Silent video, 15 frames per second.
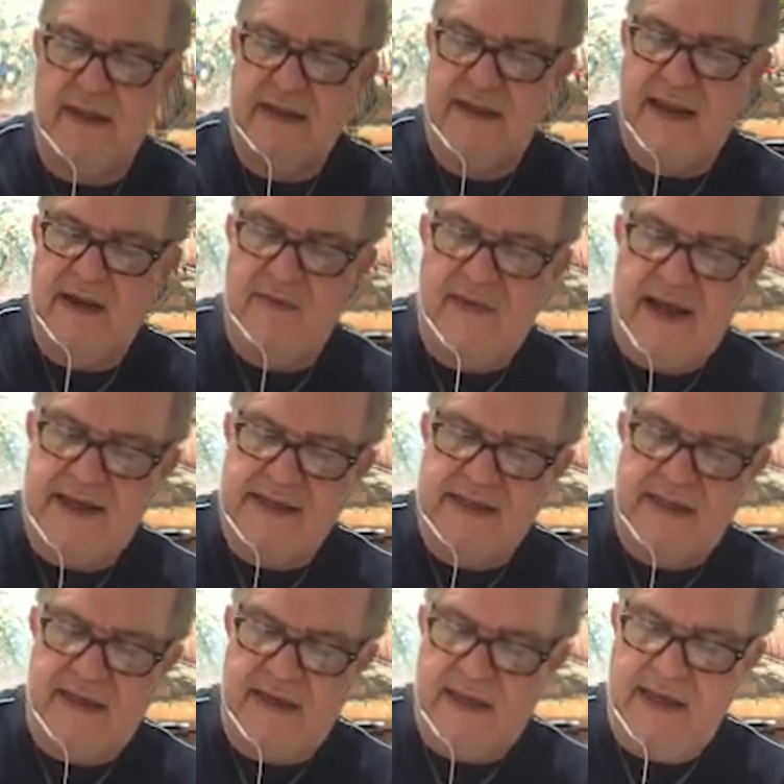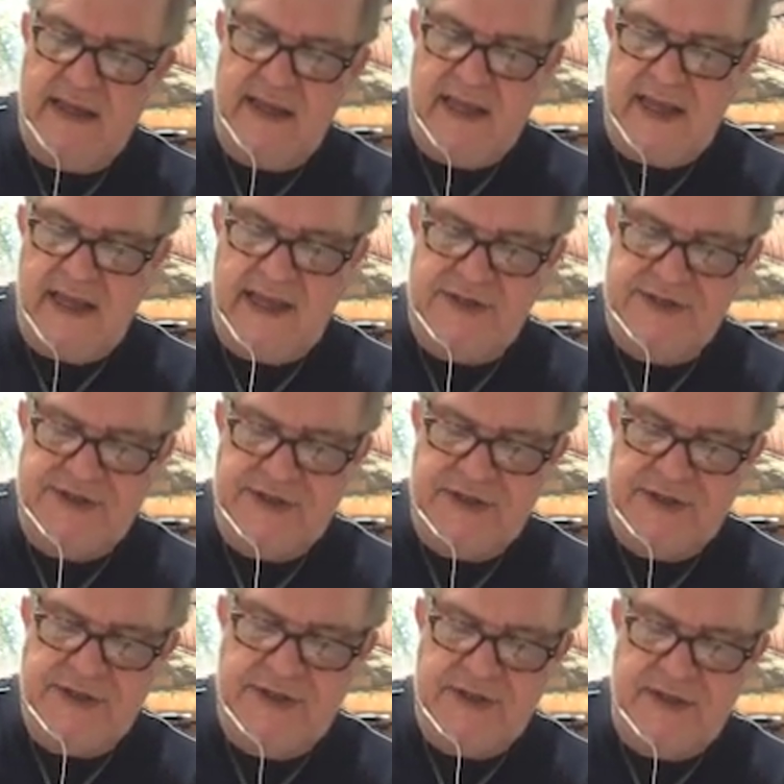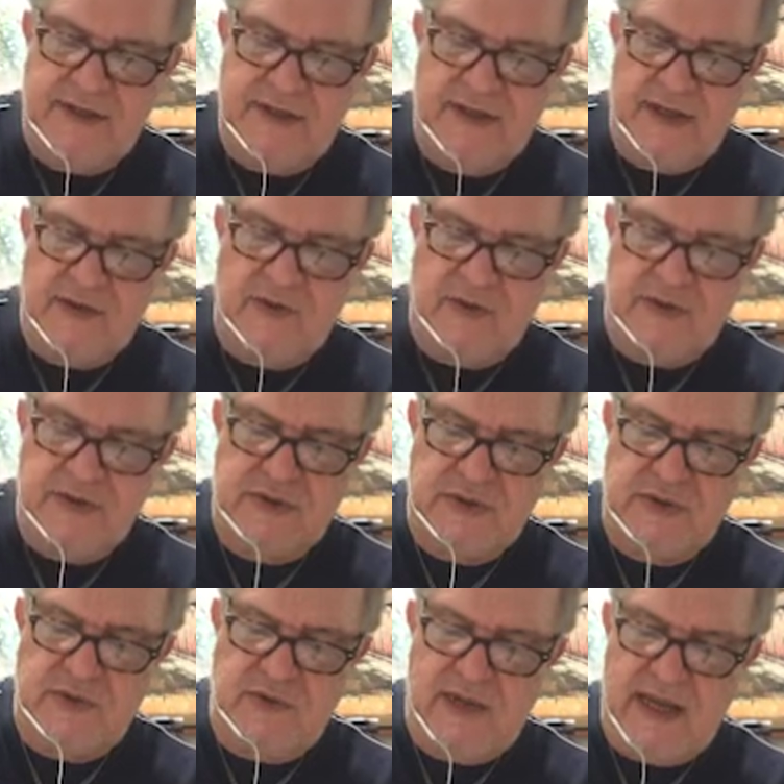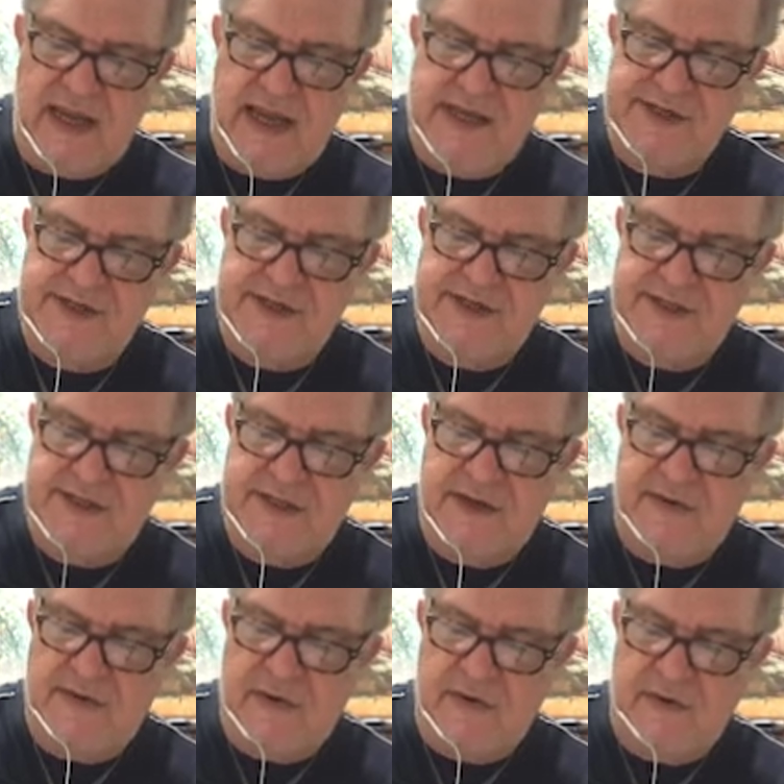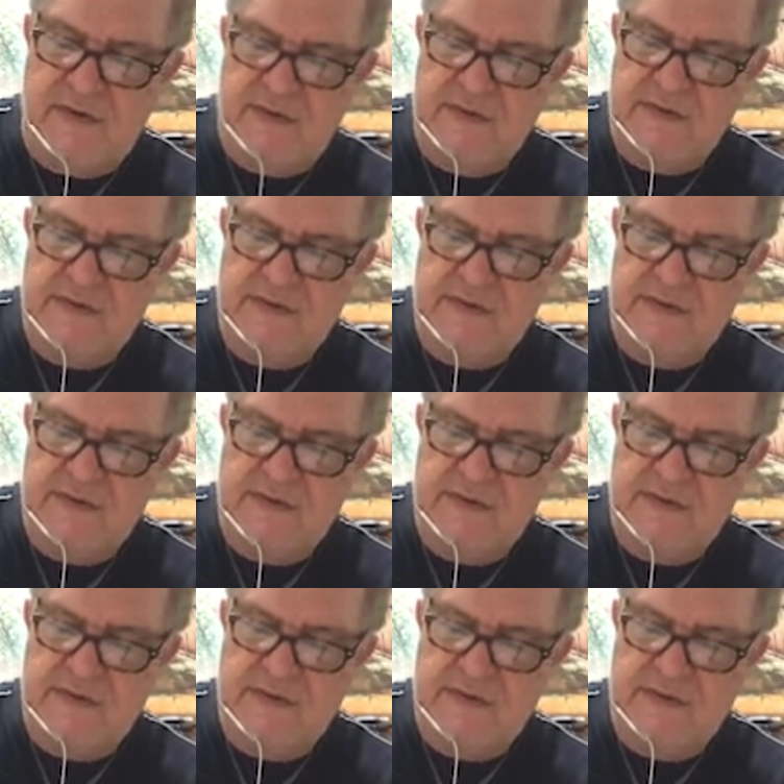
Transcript: can write H equals to H0